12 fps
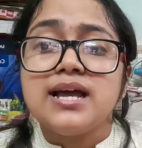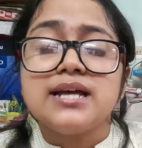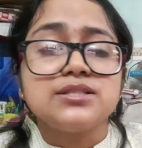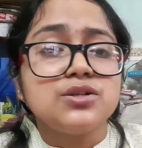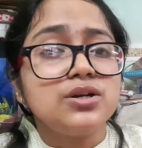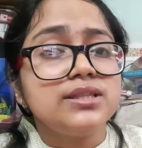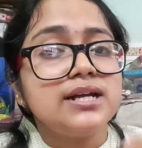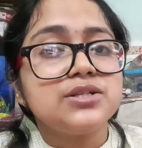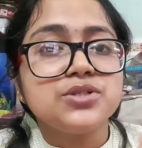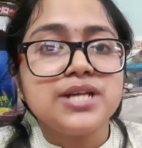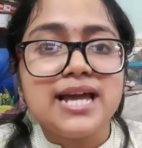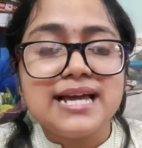It's not that
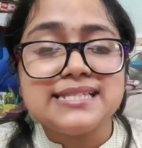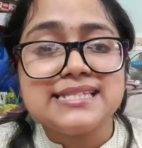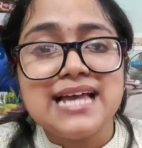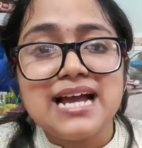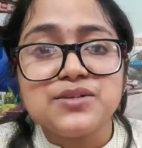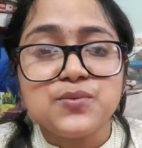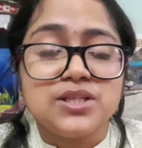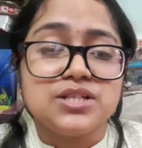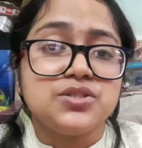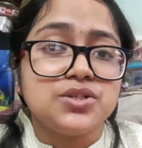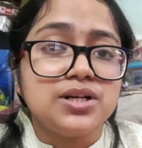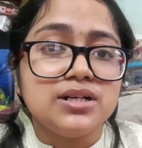today I sat with a
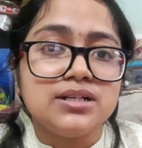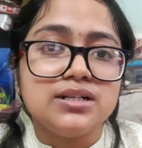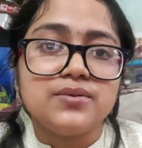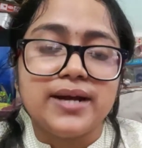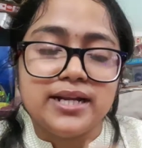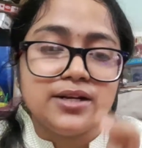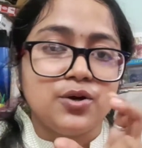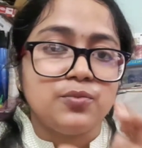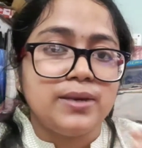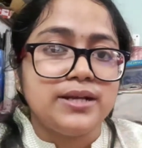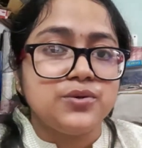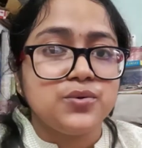journal writing down
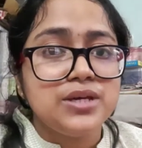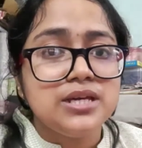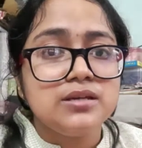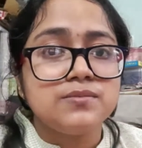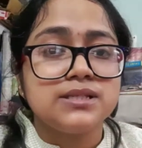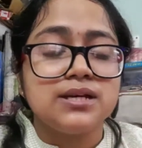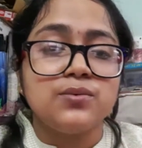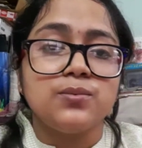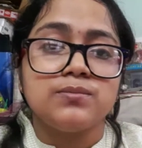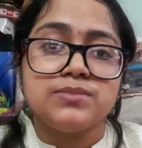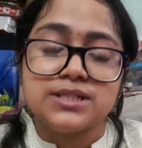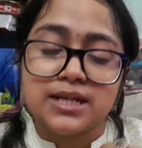my dreams and
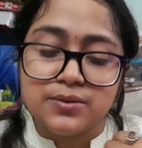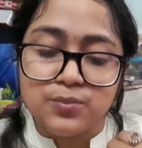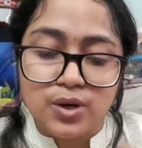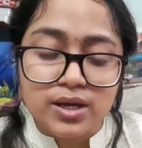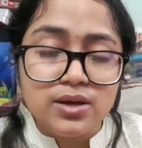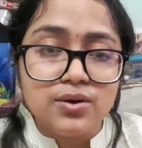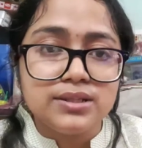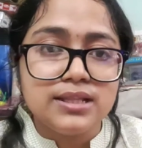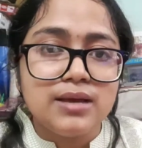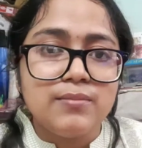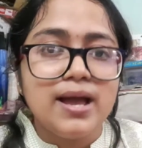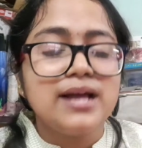started working on
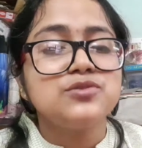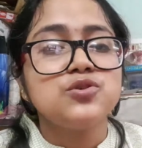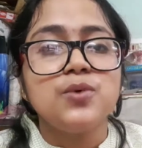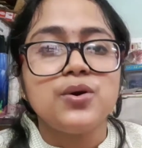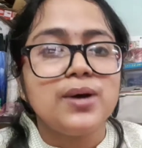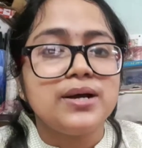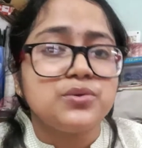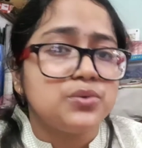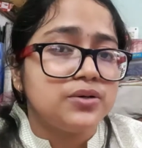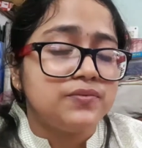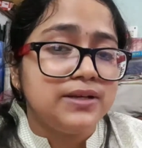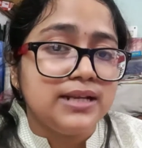them and tomorrow I do
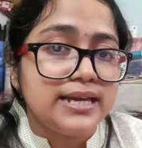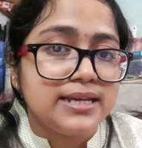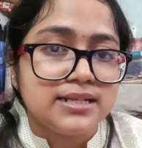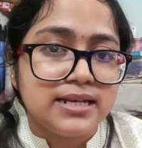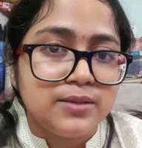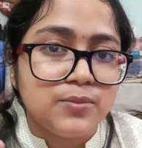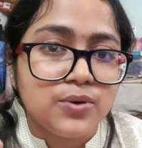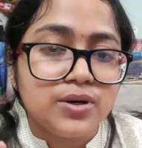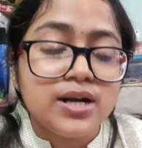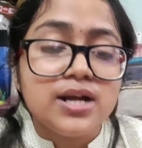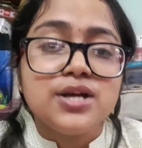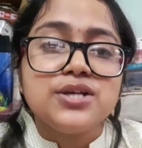not feel like it anymore.
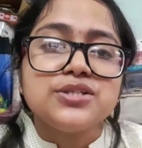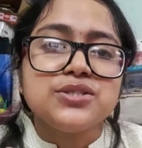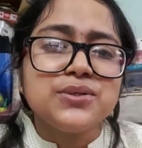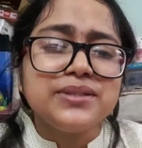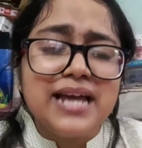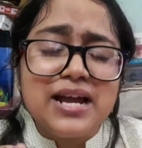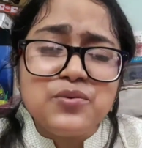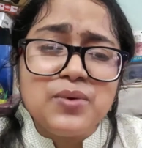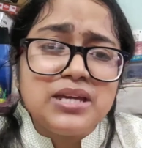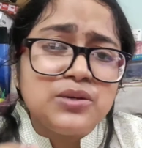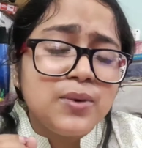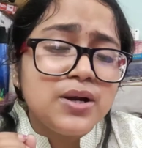So that
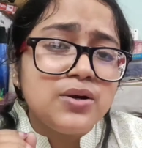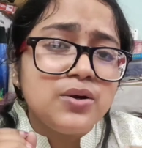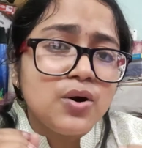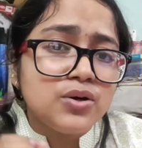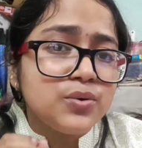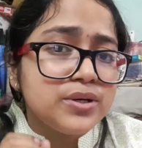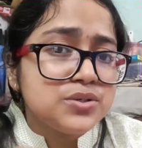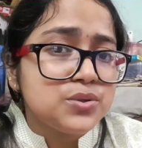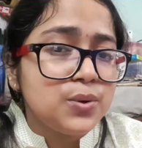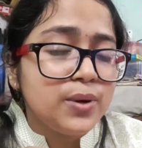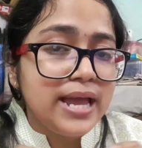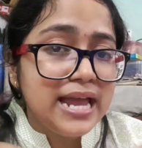way you are not going to
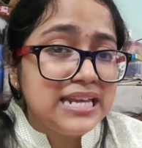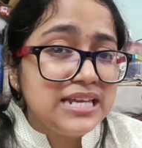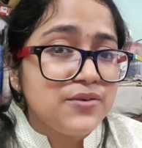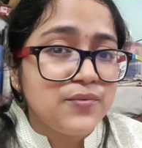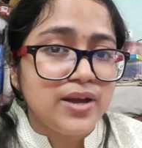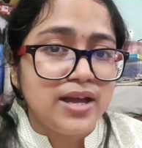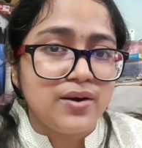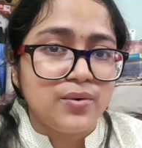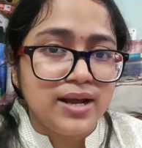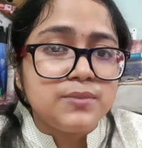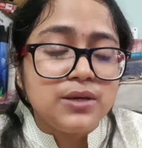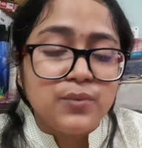go anywhere,
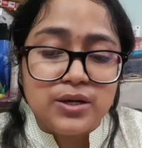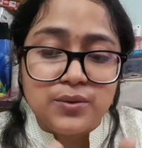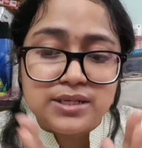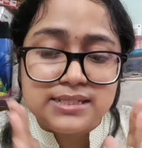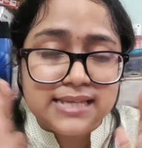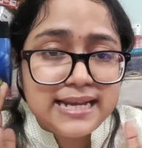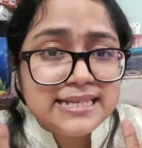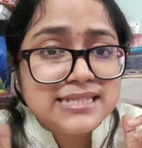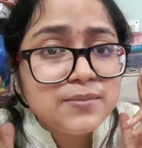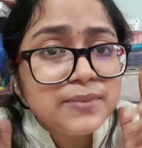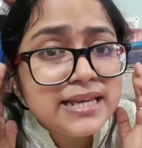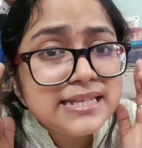right? When you are deciding
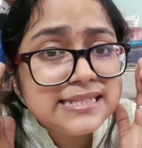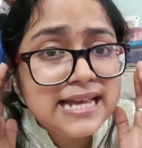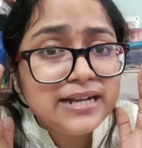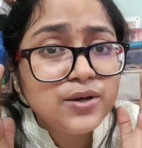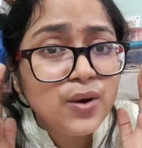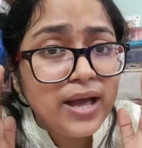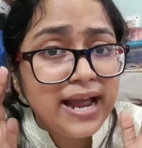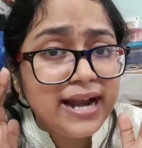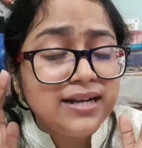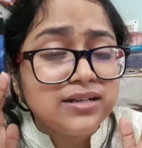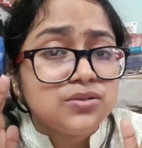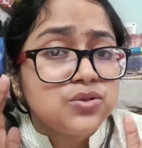something inside your
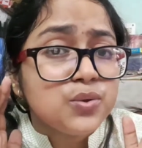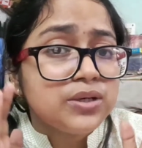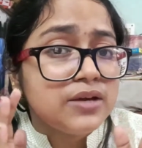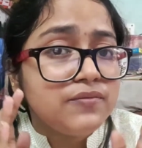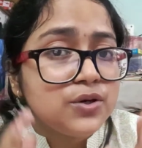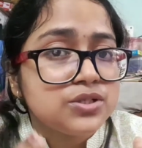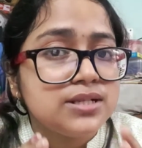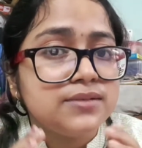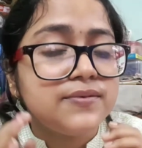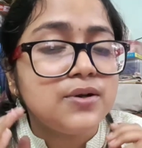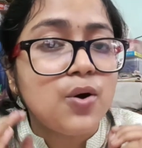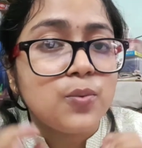head, don't give yourself
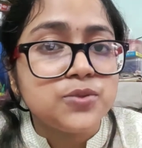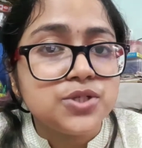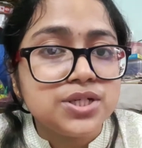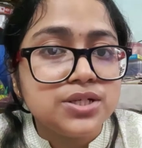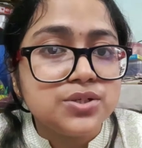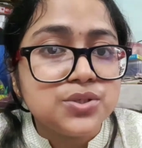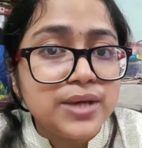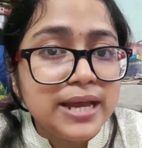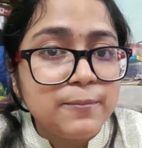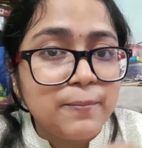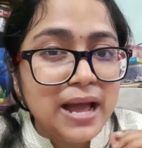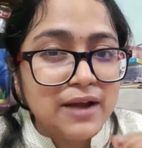an option to
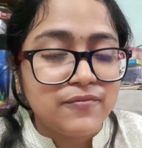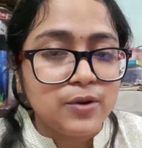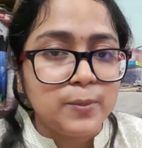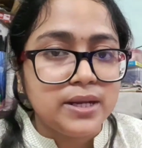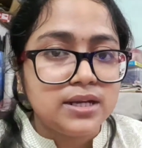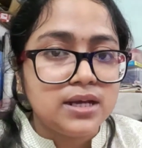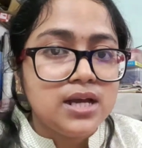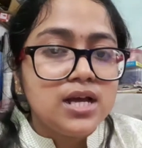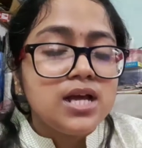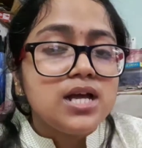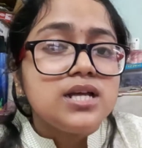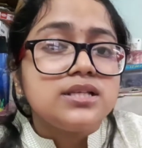get back from it.
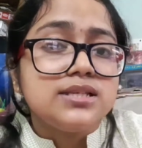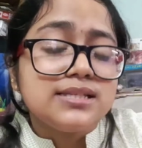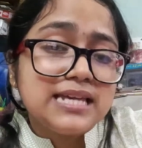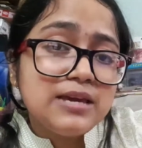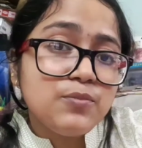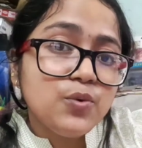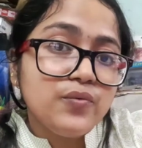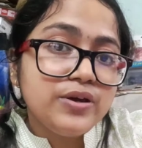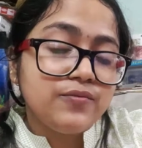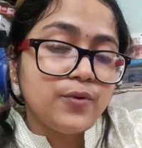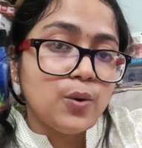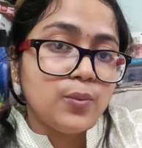Just keep moving
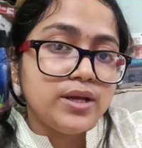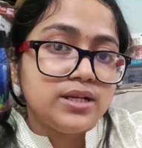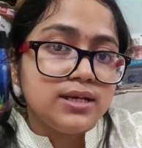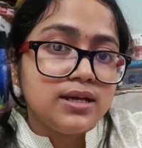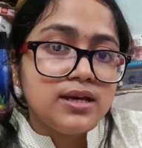forward.